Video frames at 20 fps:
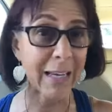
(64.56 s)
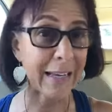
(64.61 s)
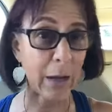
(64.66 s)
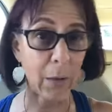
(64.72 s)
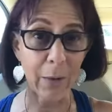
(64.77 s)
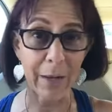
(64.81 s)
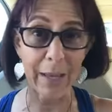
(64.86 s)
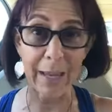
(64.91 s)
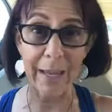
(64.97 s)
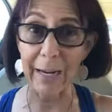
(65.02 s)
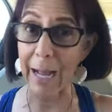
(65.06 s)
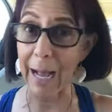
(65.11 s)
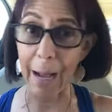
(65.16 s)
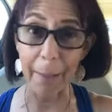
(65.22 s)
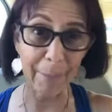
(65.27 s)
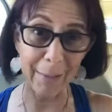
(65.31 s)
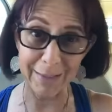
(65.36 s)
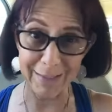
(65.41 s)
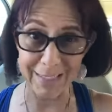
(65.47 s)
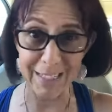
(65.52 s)
Now, again,
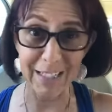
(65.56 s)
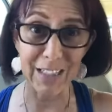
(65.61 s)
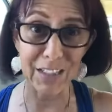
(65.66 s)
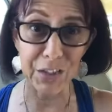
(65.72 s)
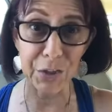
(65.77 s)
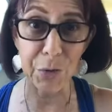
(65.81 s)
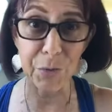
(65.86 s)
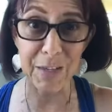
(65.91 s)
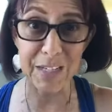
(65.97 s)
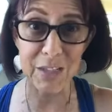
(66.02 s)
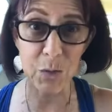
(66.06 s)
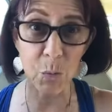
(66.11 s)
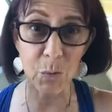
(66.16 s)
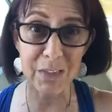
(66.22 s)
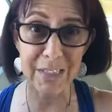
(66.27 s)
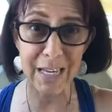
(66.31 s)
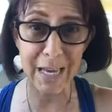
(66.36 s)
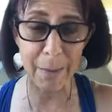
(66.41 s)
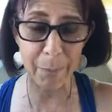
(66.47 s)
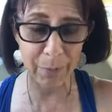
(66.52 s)
I'm not telling you that's
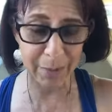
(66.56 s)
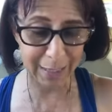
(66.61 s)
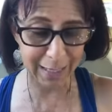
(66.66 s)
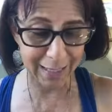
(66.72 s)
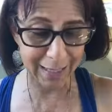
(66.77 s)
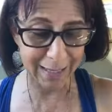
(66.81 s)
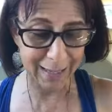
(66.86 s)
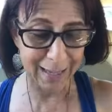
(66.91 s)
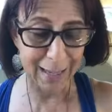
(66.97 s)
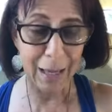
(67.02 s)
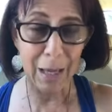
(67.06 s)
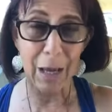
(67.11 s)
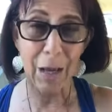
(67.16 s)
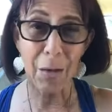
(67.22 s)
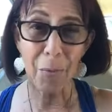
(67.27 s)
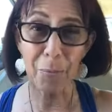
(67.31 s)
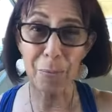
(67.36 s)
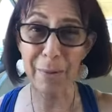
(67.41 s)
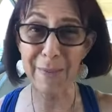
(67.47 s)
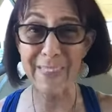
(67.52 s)
what's happening,
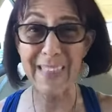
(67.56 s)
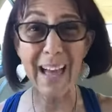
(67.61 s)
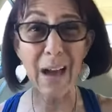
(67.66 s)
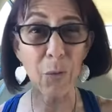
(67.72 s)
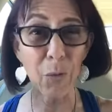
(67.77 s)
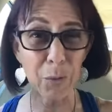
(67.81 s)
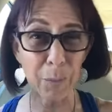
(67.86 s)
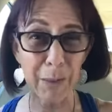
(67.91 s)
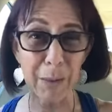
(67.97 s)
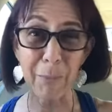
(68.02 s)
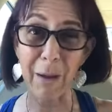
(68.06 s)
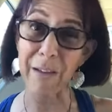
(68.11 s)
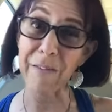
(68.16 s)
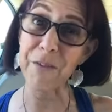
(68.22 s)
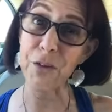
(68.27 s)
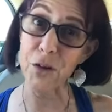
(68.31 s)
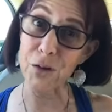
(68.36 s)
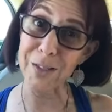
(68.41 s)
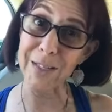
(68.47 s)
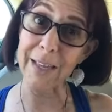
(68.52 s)
but that would be my
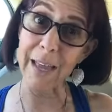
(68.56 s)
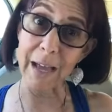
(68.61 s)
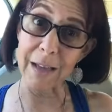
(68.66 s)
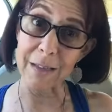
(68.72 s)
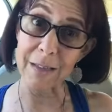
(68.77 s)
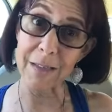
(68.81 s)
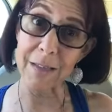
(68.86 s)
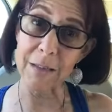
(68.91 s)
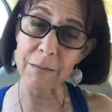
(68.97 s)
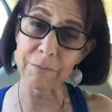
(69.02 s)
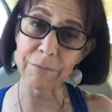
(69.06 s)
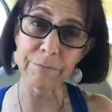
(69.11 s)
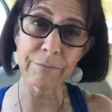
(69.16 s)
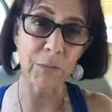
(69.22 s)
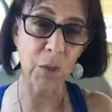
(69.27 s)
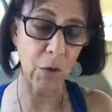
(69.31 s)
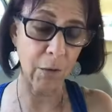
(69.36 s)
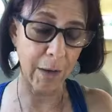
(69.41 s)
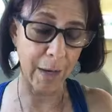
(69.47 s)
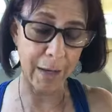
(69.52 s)
first guess.
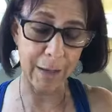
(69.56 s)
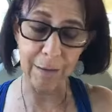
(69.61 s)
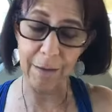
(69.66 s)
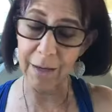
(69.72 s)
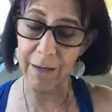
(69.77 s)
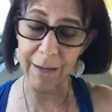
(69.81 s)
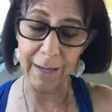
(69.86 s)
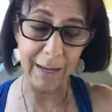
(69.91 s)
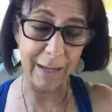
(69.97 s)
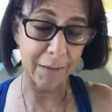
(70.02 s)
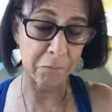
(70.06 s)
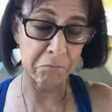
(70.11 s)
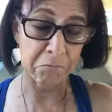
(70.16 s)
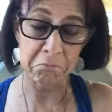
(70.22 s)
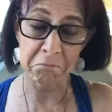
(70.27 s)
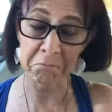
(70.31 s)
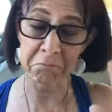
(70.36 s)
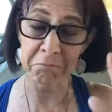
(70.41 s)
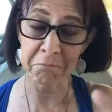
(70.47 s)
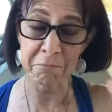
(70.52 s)
Okay, again,
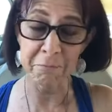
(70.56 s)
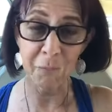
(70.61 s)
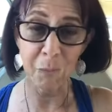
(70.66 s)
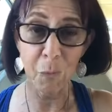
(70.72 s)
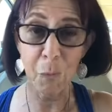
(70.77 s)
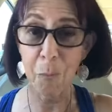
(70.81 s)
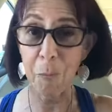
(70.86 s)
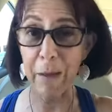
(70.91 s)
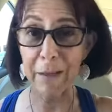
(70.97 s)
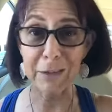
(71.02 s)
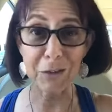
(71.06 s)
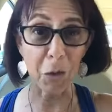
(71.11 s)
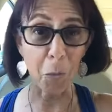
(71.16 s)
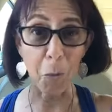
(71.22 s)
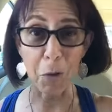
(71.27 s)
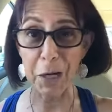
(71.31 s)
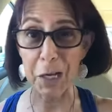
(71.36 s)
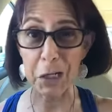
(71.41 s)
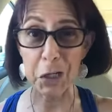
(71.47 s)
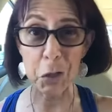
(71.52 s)
based on
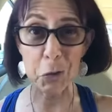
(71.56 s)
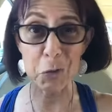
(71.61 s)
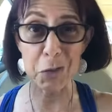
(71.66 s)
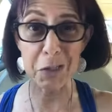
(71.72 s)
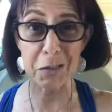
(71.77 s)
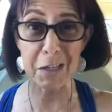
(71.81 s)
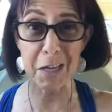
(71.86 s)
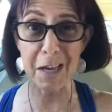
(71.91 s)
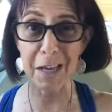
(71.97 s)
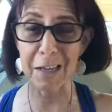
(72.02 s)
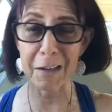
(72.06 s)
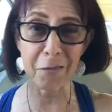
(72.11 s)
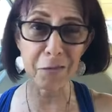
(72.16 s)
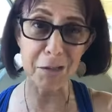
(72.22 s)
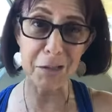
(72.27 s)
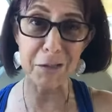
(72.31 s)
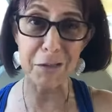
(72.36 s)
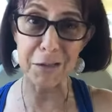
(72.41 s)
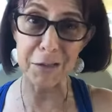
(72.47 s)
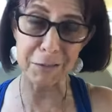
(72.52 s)
what I know today,
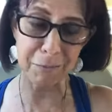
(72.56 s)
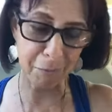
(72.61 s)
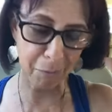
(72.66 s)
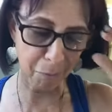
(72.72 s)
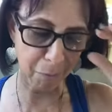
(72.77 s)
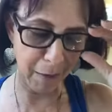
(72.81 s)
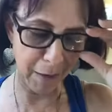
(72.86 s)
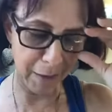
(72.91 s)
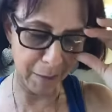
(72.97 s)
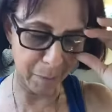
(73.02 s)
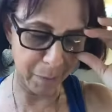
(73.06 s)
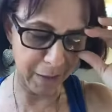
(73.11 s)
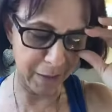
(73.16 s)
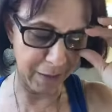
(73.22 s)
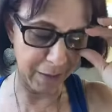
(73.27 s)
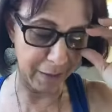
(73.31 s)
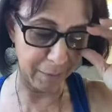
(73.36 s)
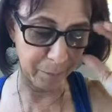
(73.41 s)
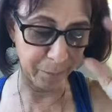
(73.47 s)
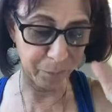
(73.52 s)
this is my
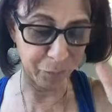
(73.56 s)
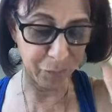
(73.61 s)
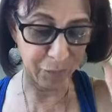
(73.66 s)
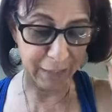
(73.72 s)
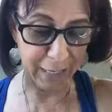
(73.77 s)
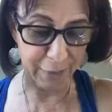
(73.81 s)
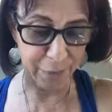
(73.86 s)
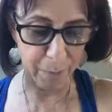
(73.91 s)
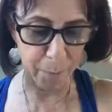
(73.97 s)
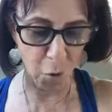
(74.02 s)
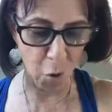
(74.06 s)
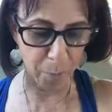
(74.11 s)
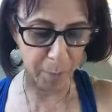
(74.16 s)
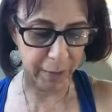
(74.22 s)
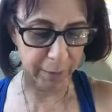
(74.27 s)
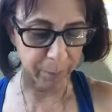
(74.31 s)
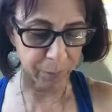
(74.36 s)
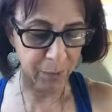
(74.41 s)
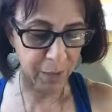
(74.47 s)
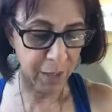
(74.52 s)
opinion at the moment.